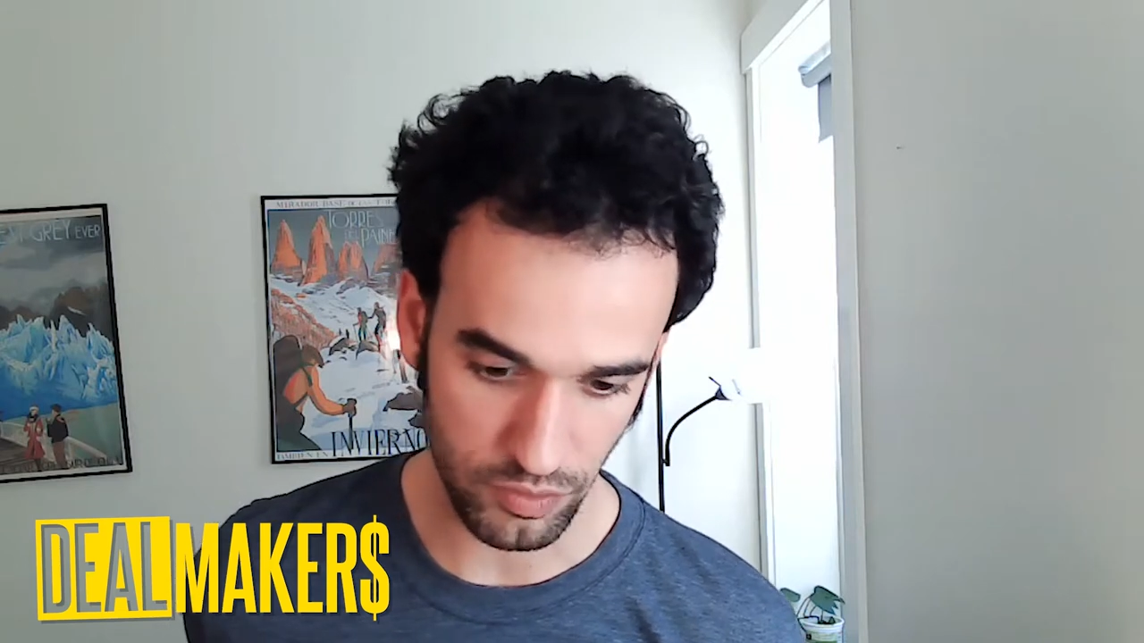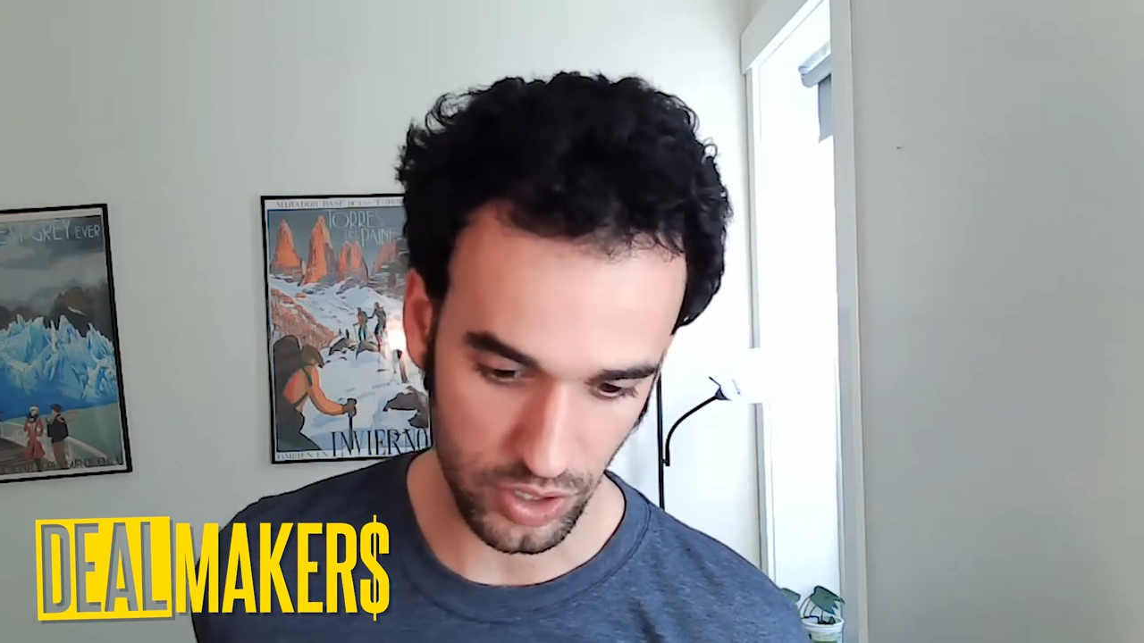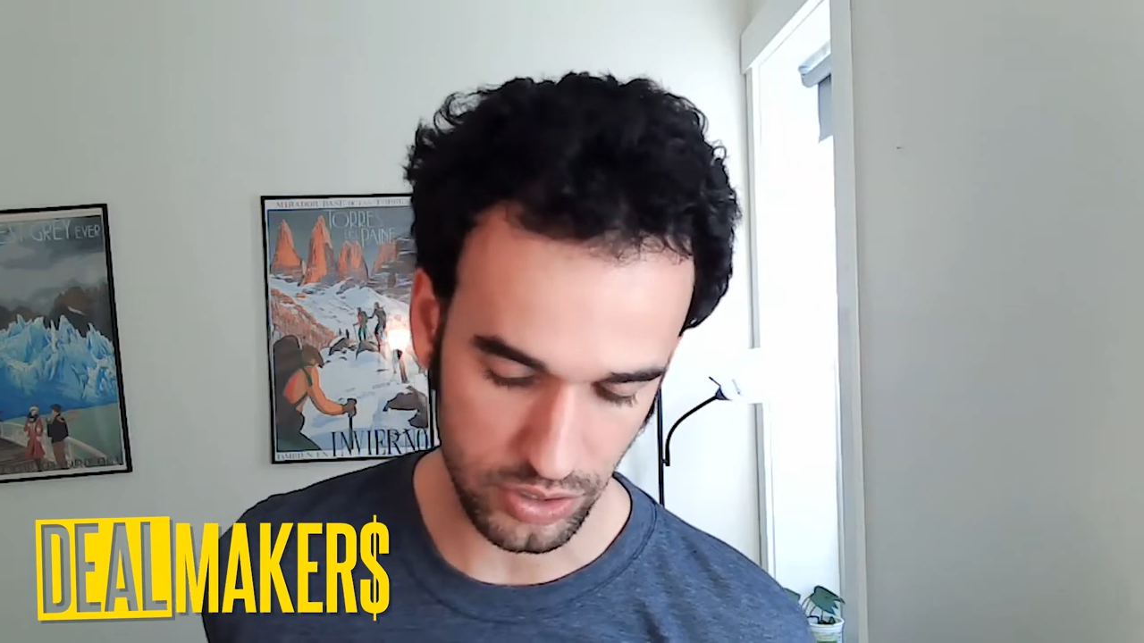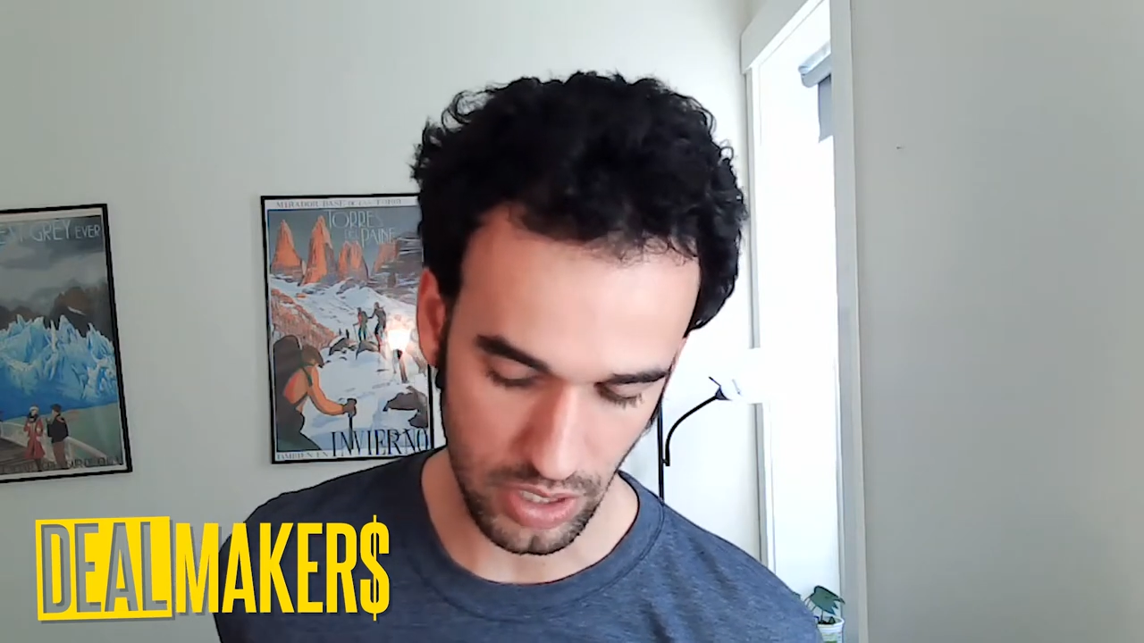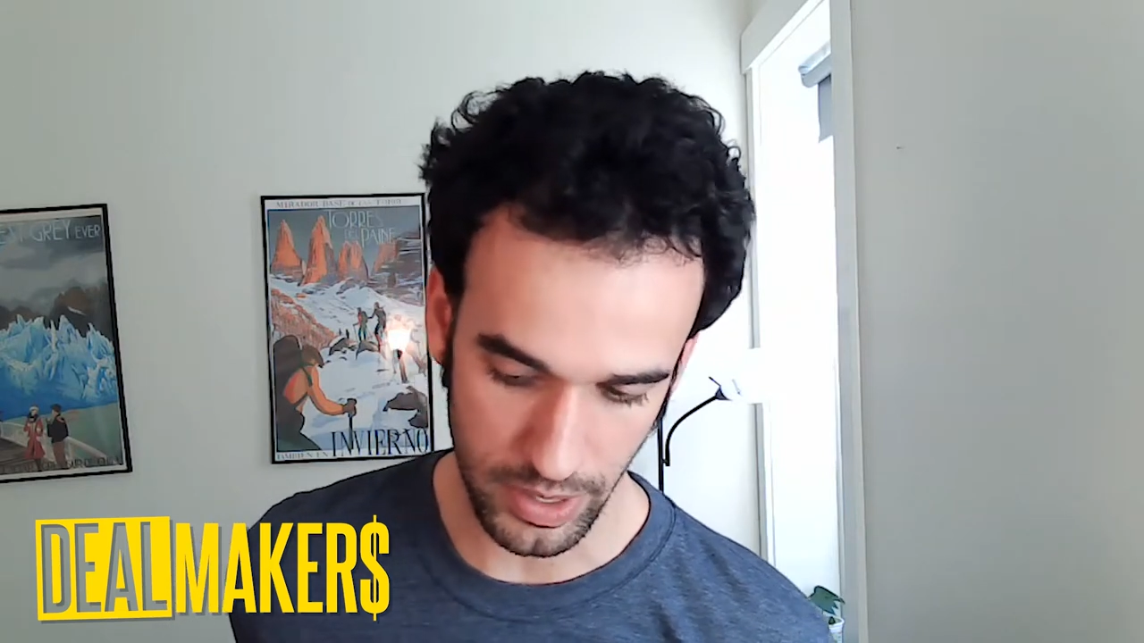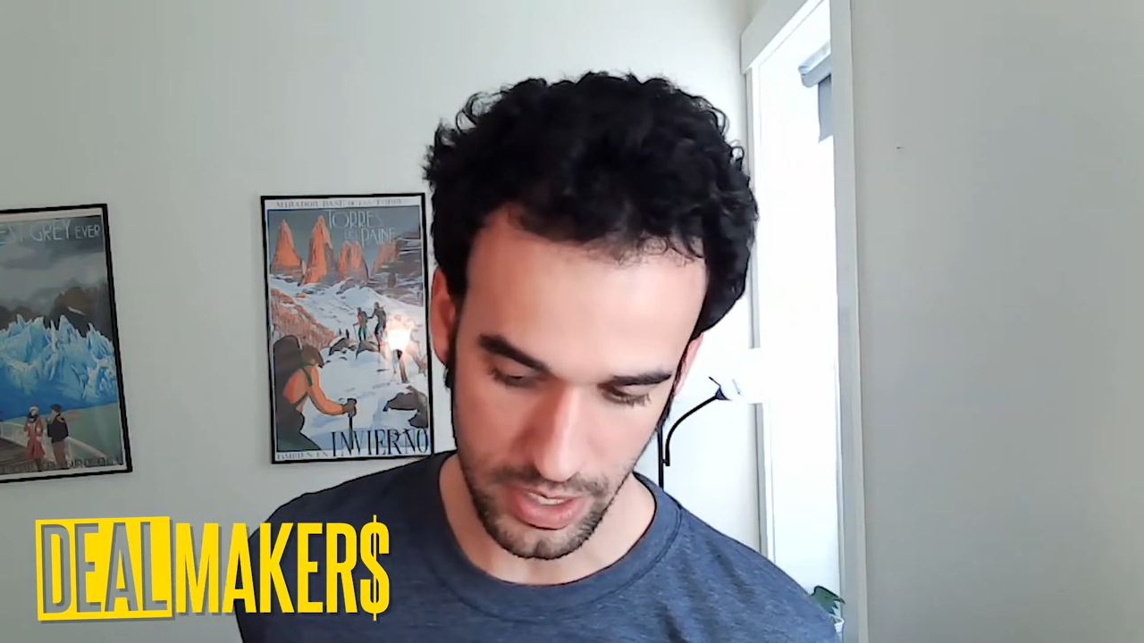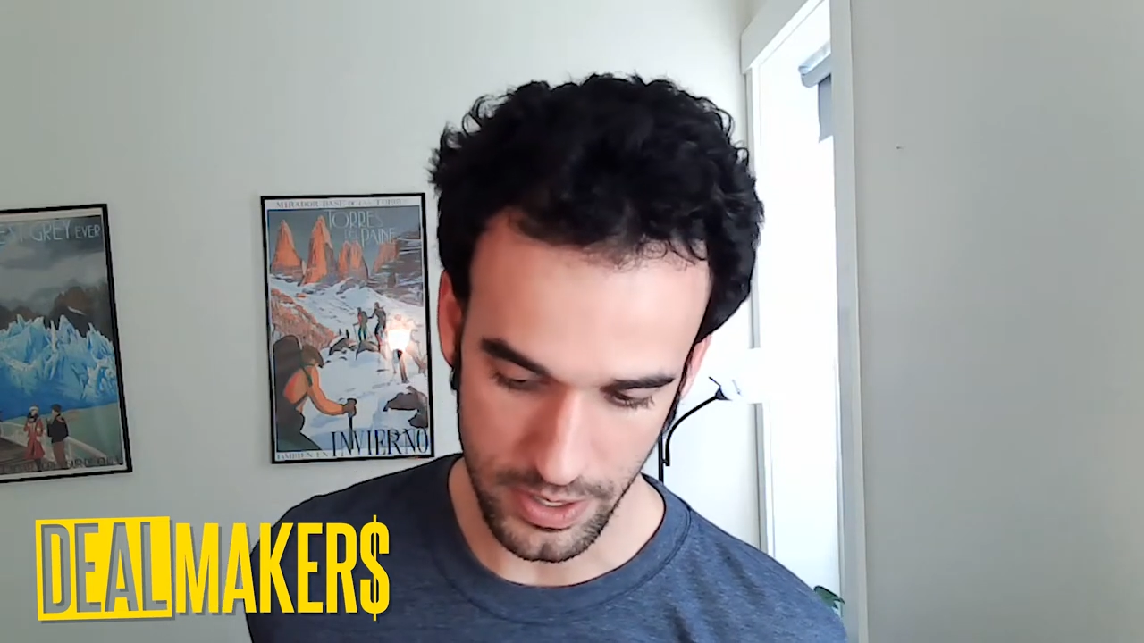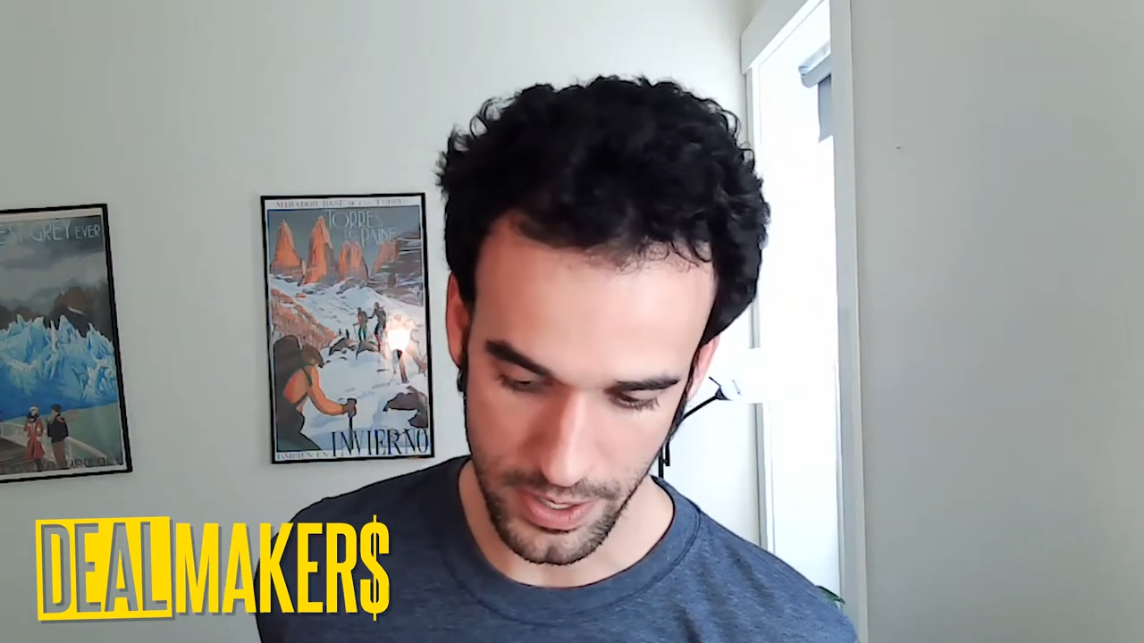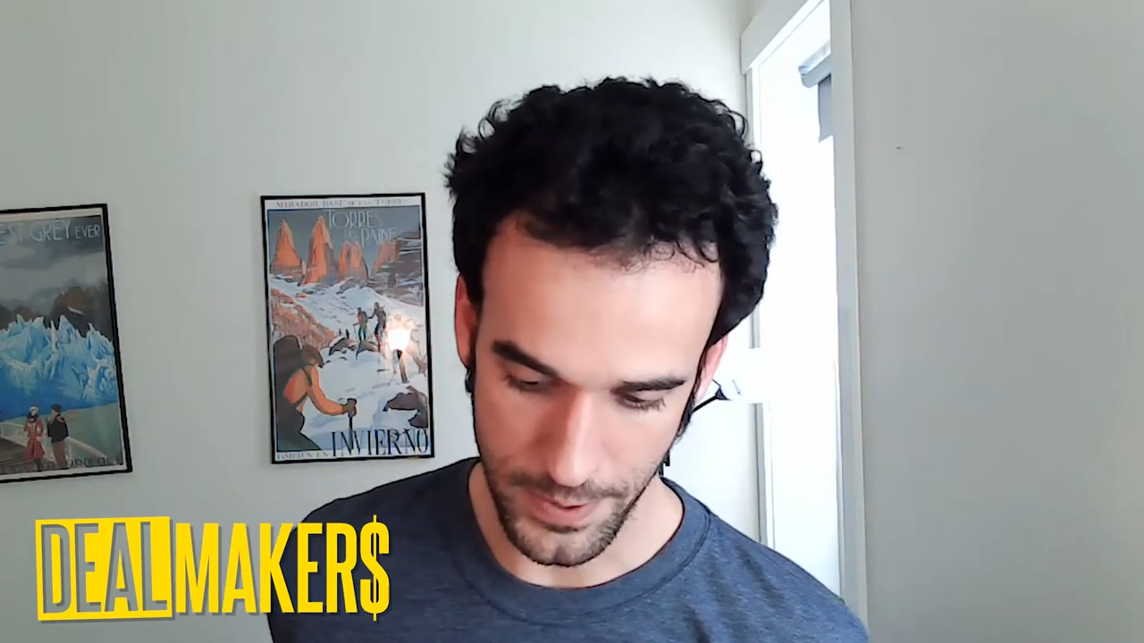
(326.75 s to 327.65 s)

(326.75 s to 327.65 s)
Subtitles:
for it to come in.